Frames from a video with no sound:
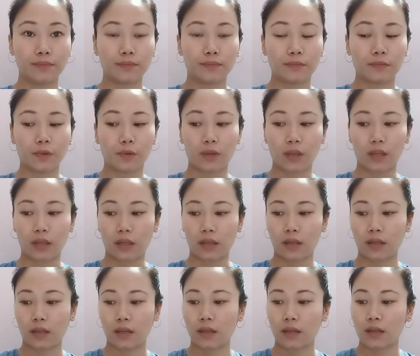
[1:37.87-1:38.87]
Okay,
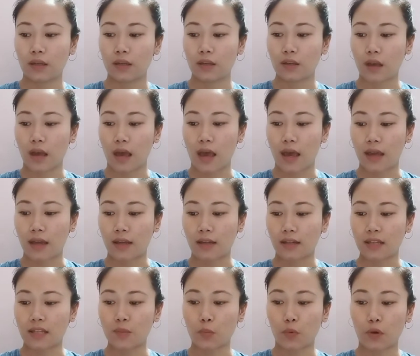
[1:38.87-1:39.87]
and
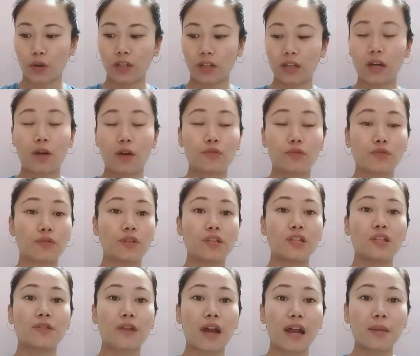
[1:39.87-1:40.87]
he's pointing out to his
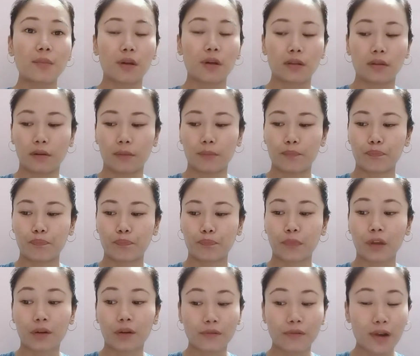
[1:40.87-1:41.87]
grandmother,
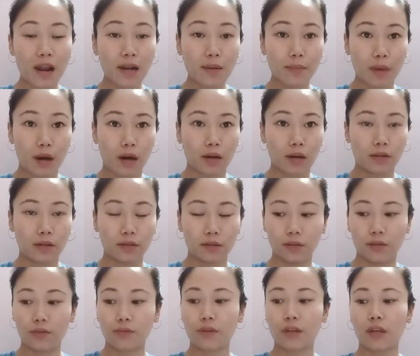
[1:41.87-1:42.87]
grandma.
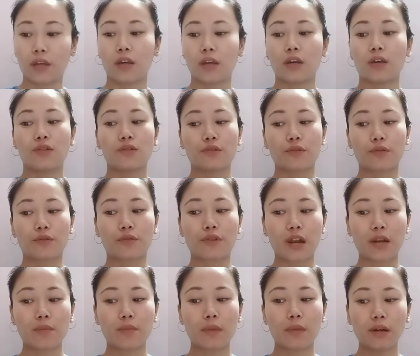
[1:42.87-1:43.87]
Okay, so
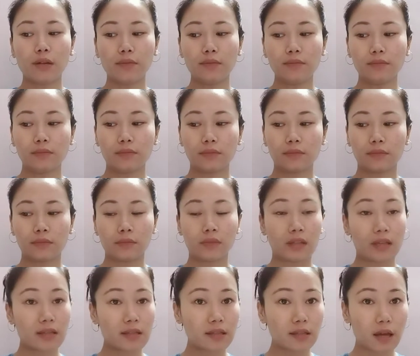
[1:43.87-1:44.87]
grandma
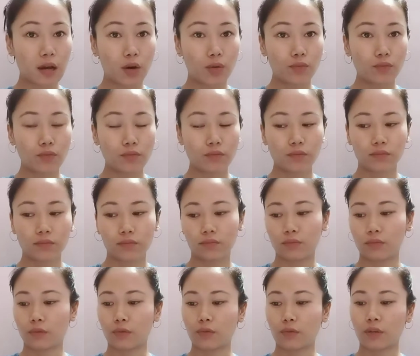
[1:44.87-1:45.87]
is a noun.
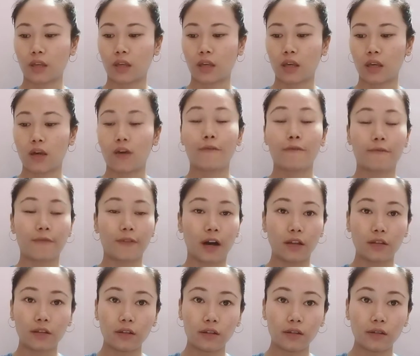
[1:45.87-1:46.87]
Okay,
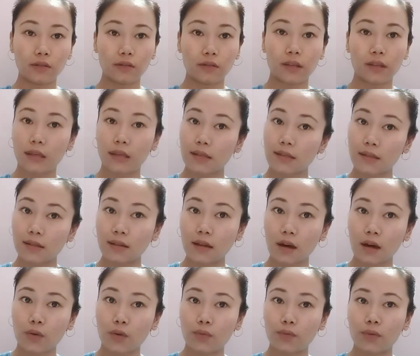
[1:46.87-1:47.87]
father is a
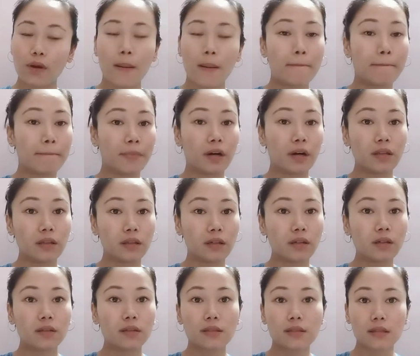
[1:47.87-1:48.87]
noun, mother,
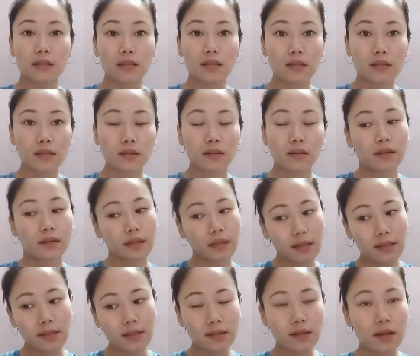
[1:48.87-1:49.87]
sister
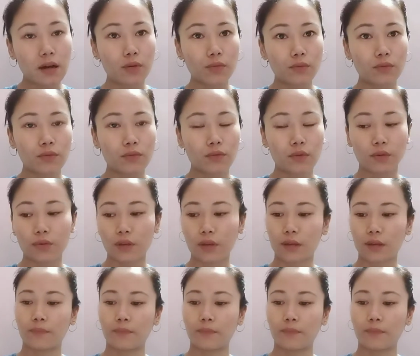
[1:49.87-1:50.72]
is a noun. Okay,